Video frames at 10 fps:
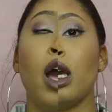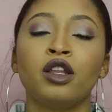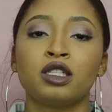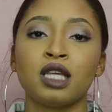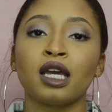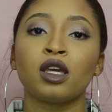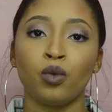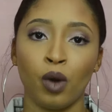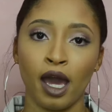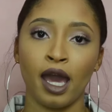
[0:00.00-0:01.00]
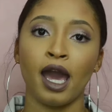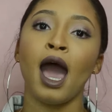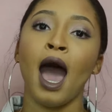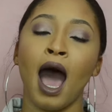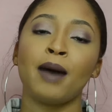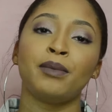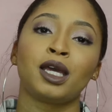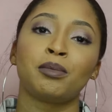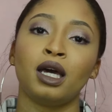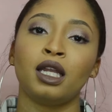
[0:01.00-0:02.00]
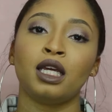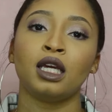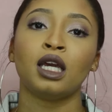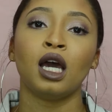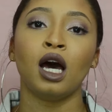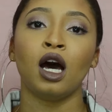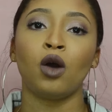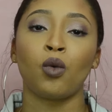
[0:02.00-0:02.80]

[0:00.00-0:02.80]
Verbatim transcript: The second way I make money uh,